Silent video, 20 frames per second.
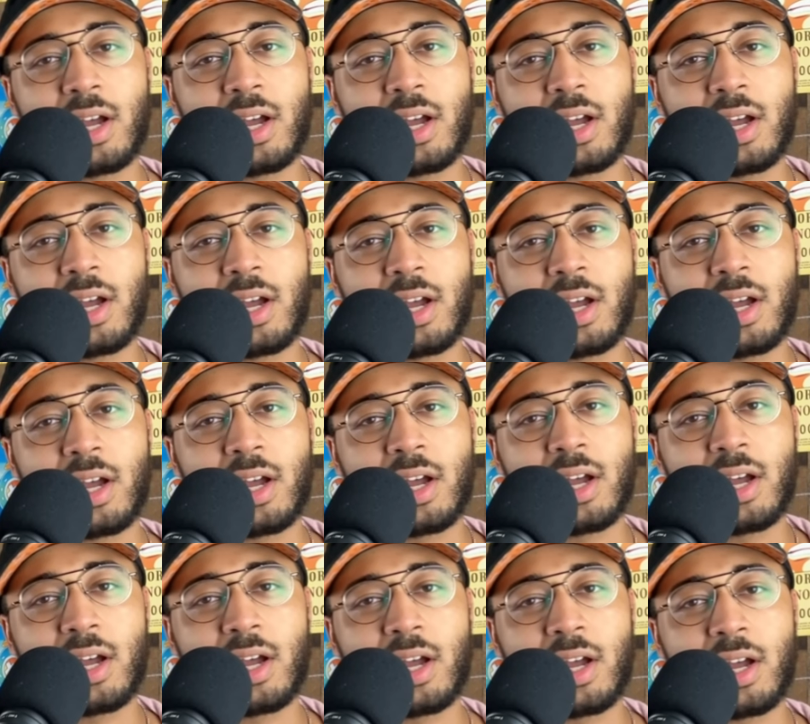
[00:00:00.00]

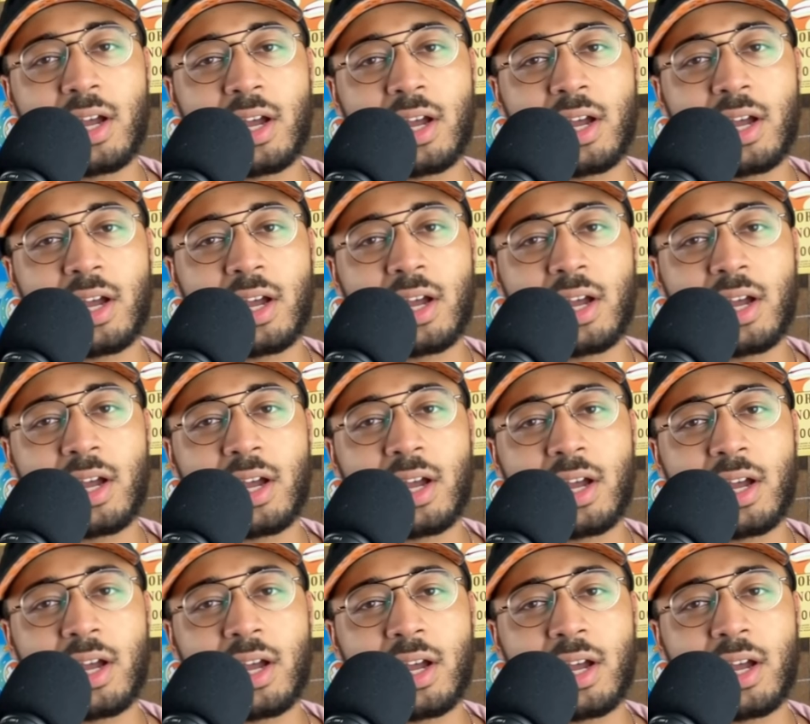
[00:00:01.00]

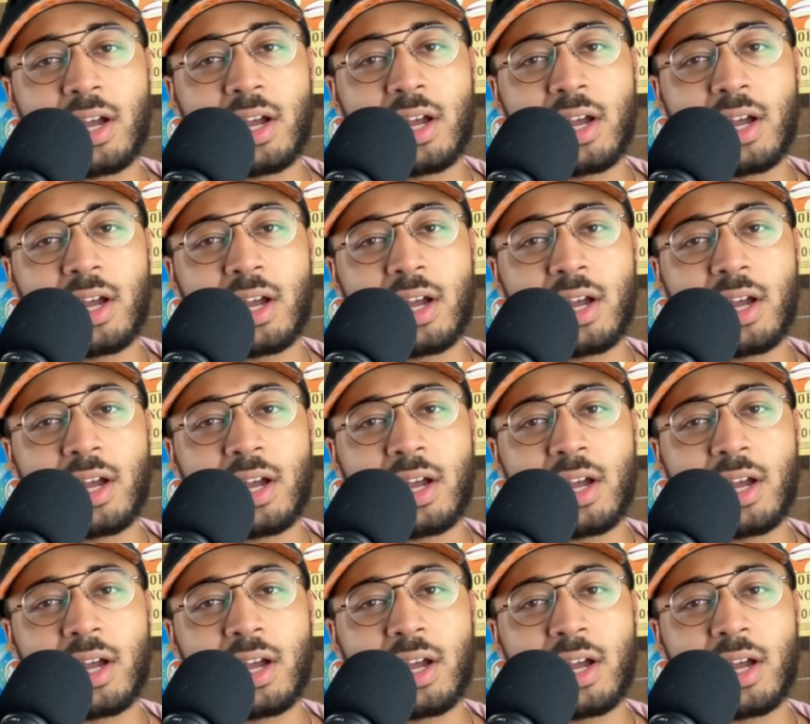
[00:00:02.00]
The person shown says nothing.